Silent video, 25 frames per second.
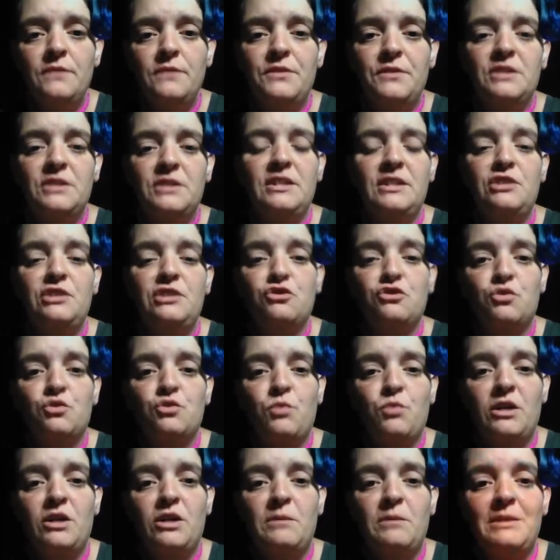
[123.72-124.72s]
the teachers
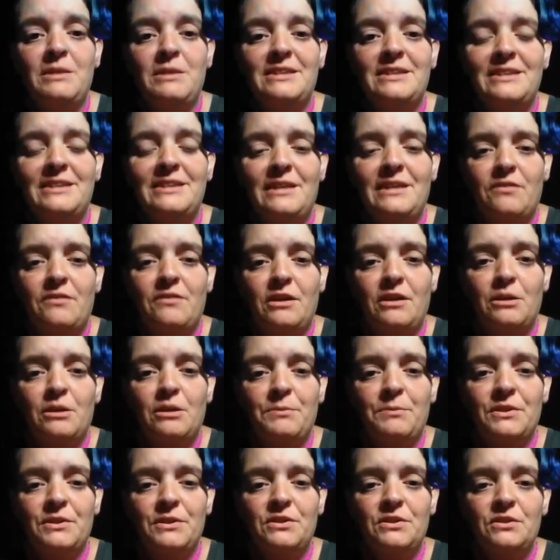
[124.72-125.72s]
wanted me to see a
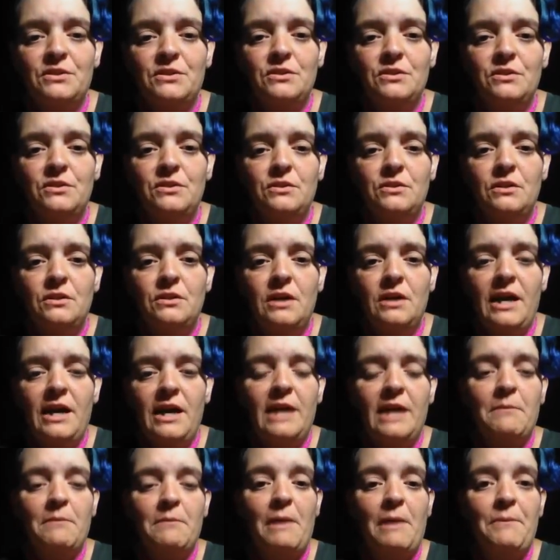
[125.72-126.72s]
therapist,
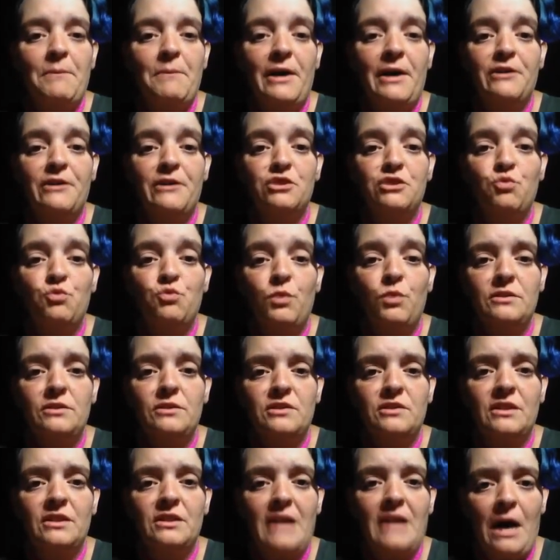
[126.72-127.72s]
and my parents
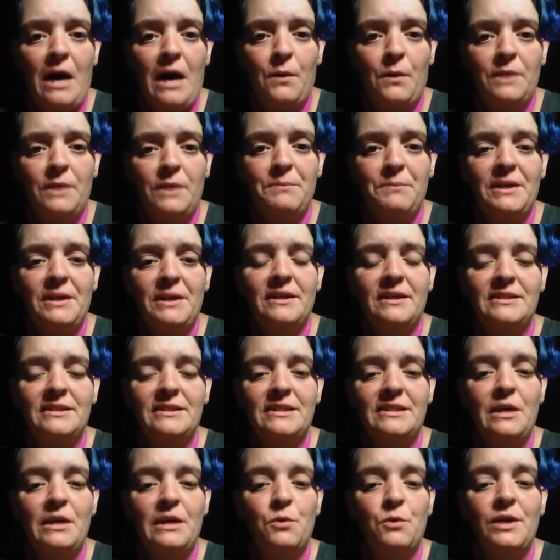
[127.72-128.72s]
wouldn't allow it
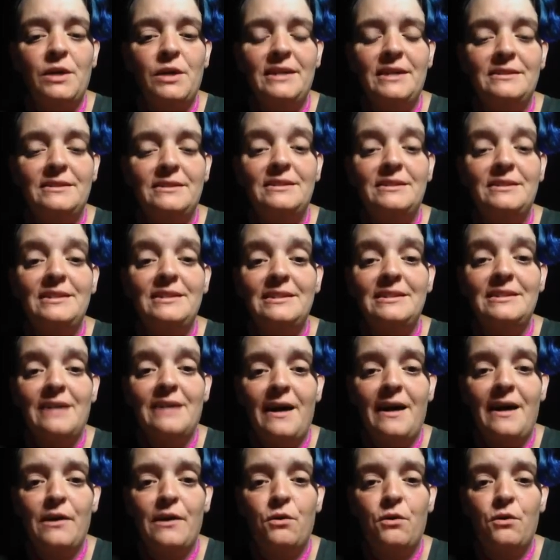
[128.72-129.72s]
because they were in
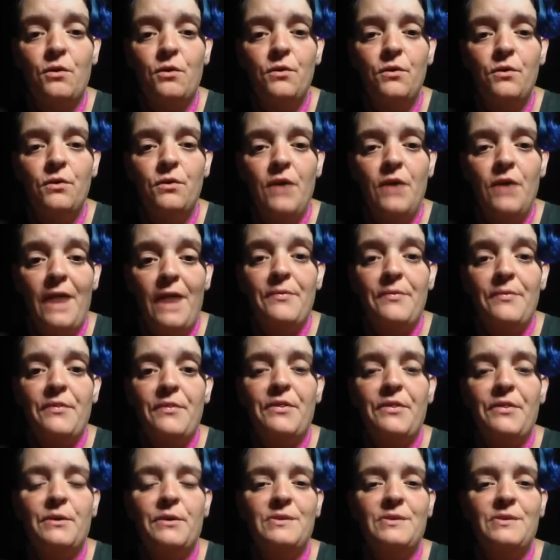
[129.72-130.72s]
denial that
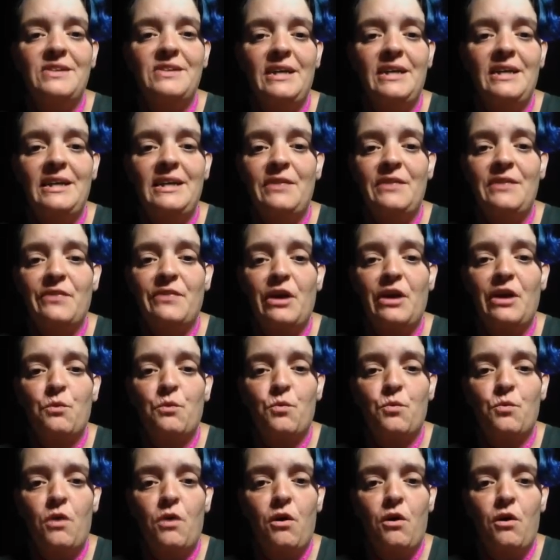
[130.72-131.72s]
there was anything
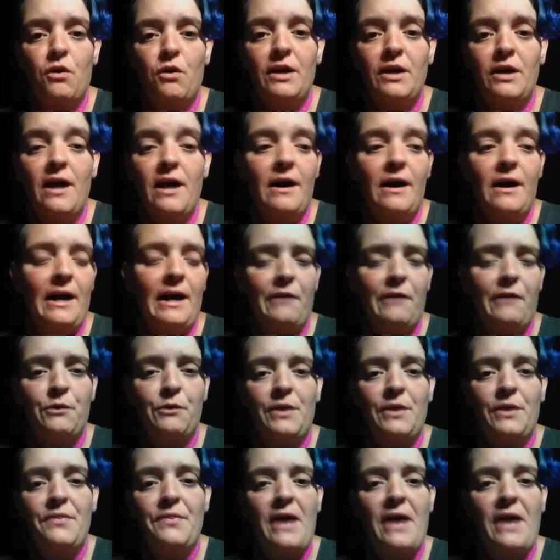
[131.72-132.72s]
wrong, either
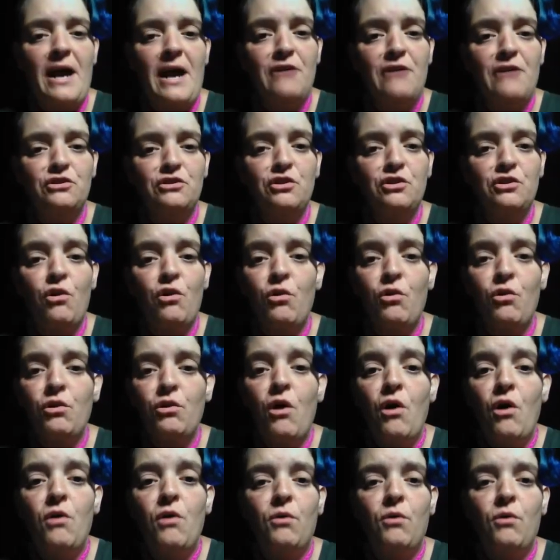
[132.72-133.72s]
in the household
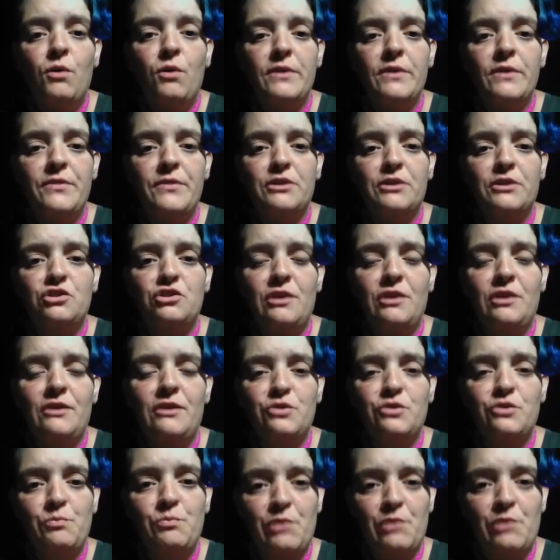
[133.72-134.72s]
or in their
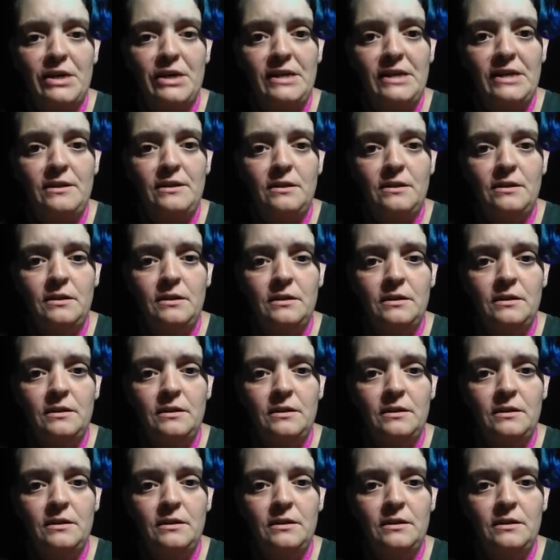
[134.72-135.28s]
child's brain.